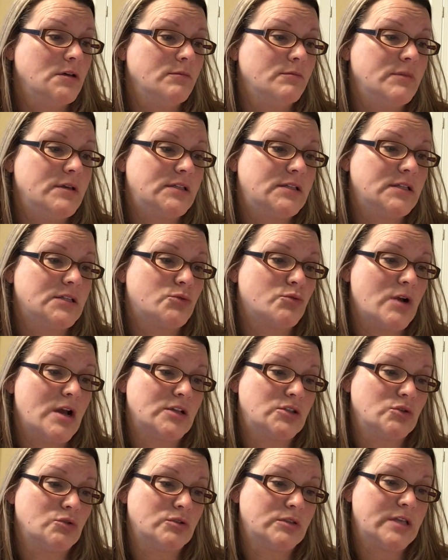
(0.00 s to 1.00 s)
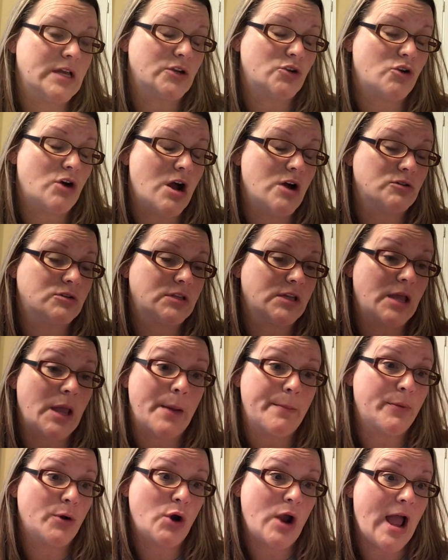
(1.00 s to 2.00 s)
Mrs. Russell said crossly,
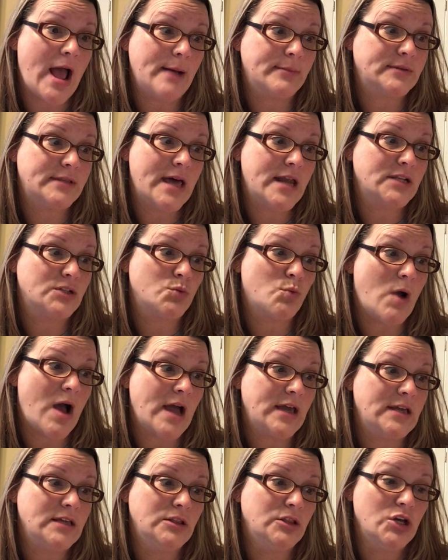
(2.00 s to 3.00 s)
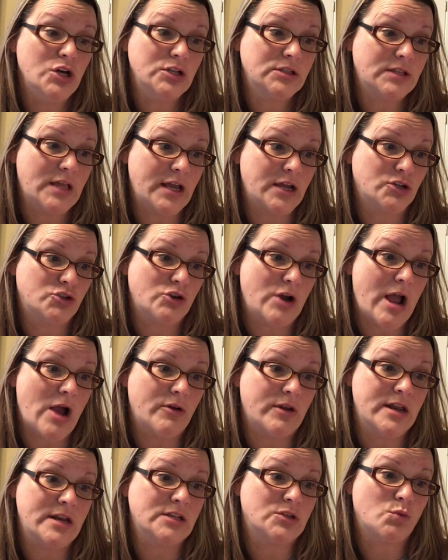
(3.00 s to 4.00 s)
"Perhaps that is why he looks like a
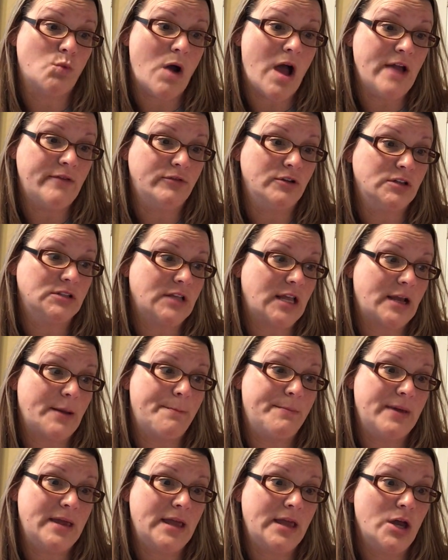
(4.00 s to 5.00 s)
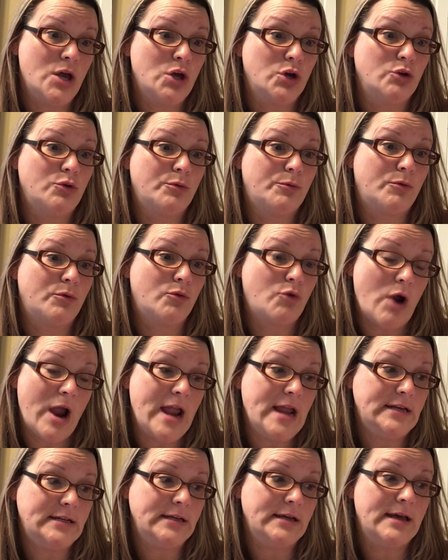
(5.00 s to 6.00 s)
trout and his wife looks like a big,
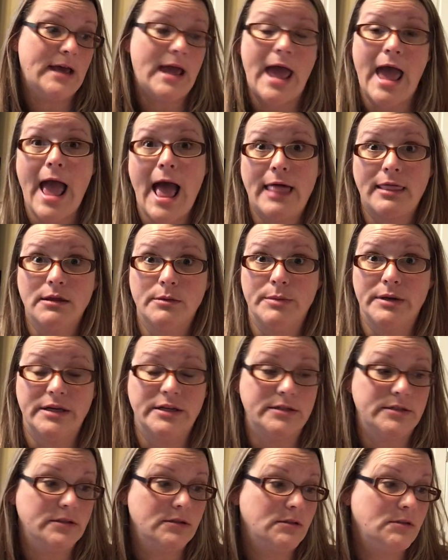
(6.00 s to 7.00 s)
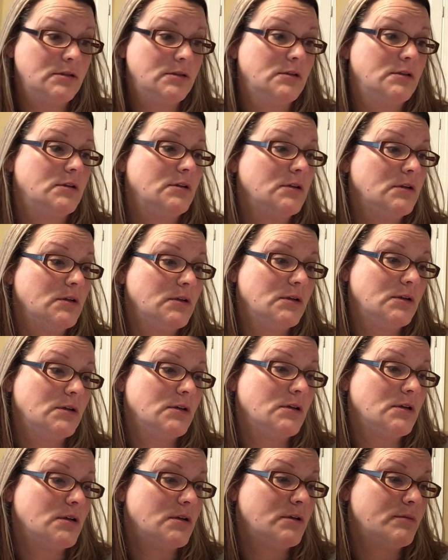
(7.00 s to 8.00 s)
great halibut."
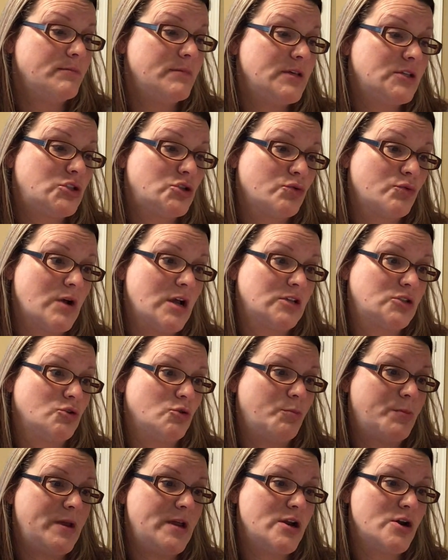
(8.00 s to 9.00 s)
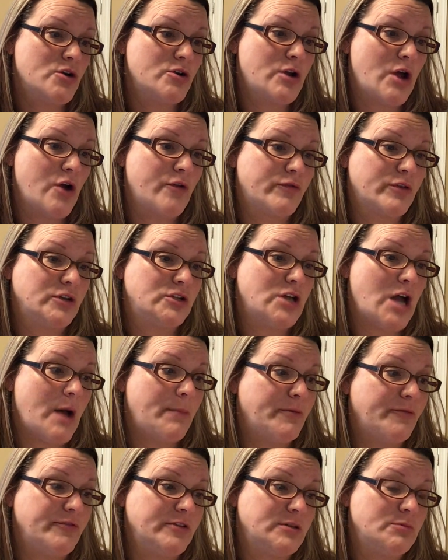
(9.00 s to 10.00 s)
Mr. Russell peered over the
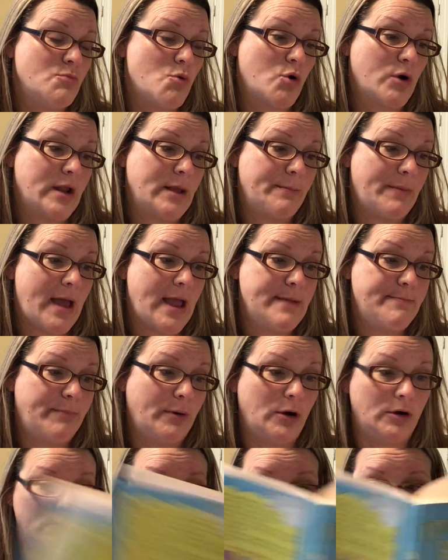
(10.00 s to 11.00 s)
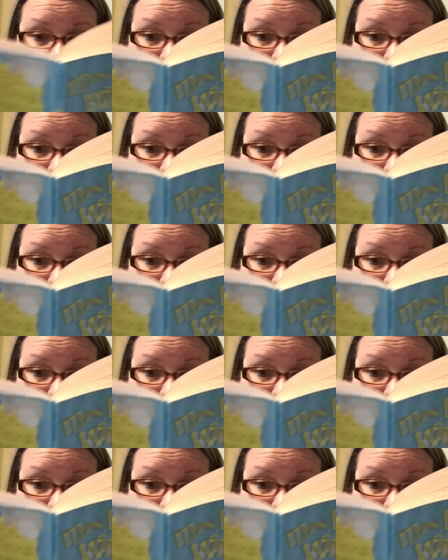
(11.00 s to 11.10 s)
top of his morning paper.